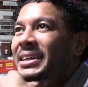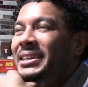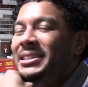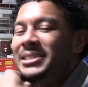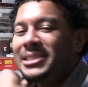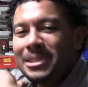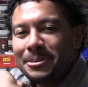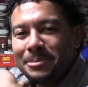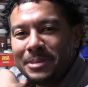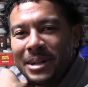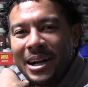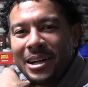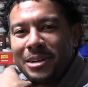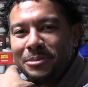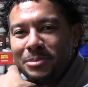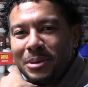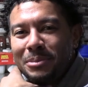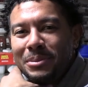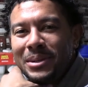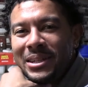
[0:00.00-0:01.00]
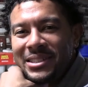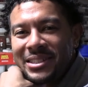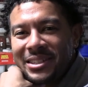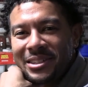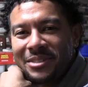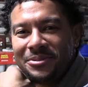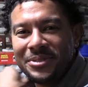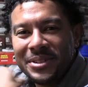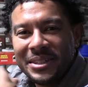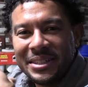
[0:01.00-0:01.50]
some kind of
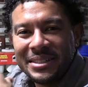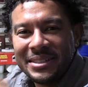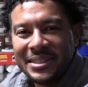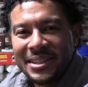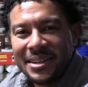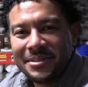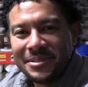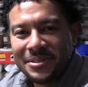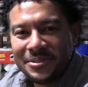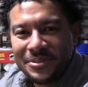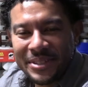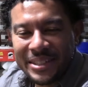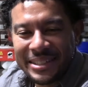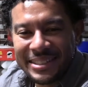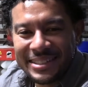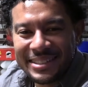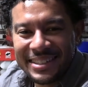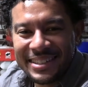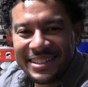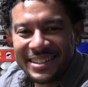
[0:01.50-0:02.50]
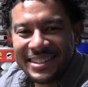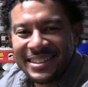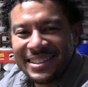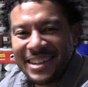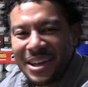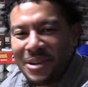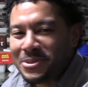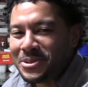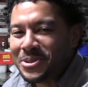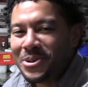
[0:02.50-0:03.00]
publicity for yourselves and for your city.
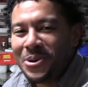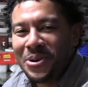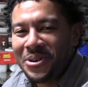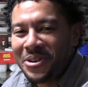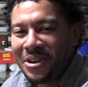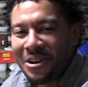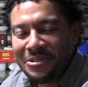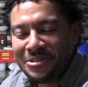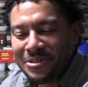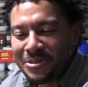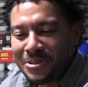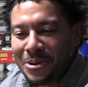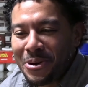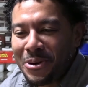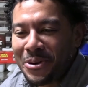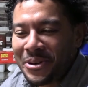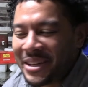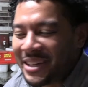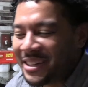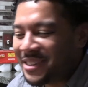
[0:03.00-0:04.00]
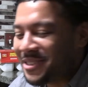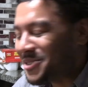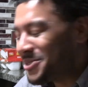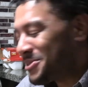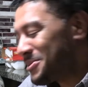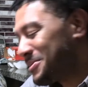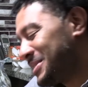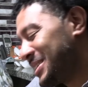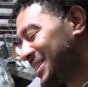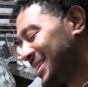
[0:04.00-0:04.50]
They was going off on them, going in on
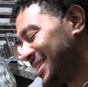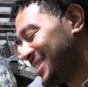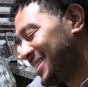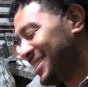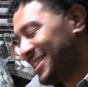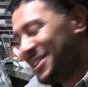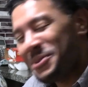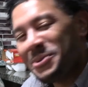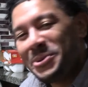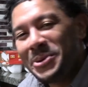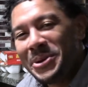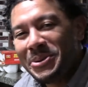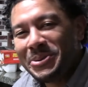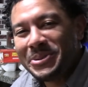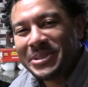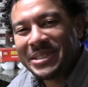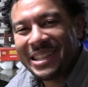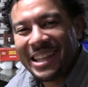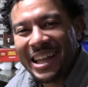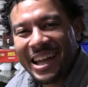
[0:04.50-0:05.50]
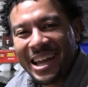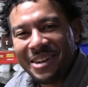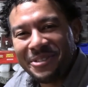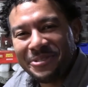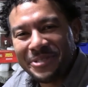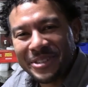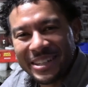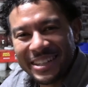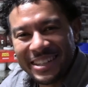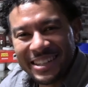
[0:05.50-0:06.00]
them. We was
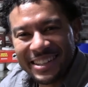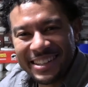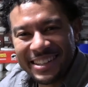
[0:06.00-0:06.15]
laughing.